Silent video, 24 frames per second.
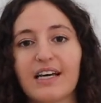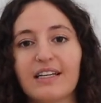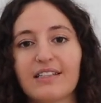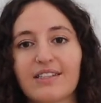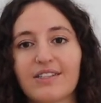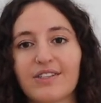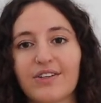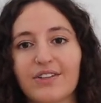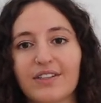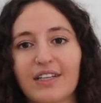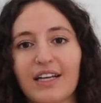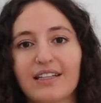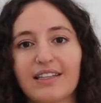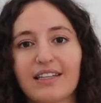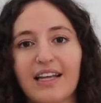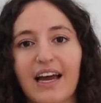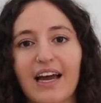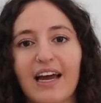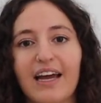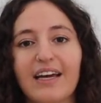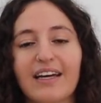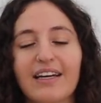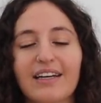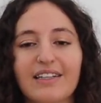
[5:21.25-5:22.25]
and so that
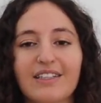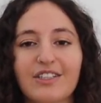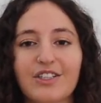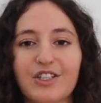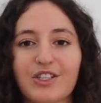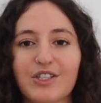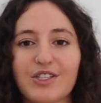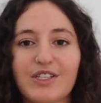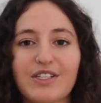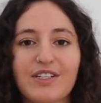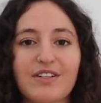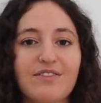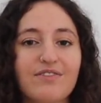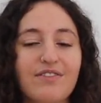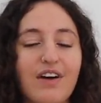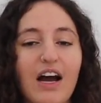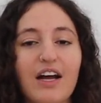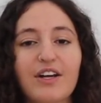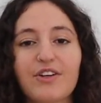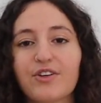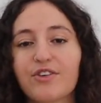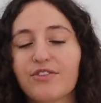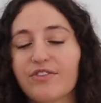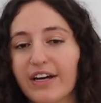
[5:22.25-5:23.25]
they can just
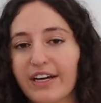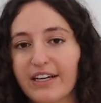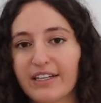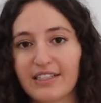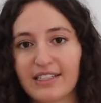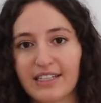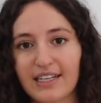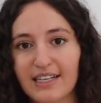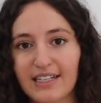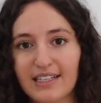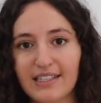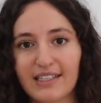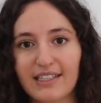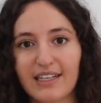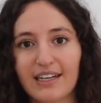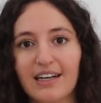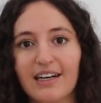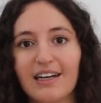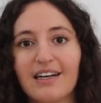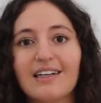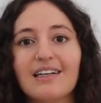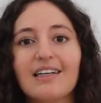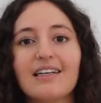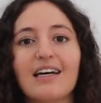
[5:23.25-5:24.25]
find your veins
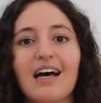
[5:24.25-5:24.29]
easier,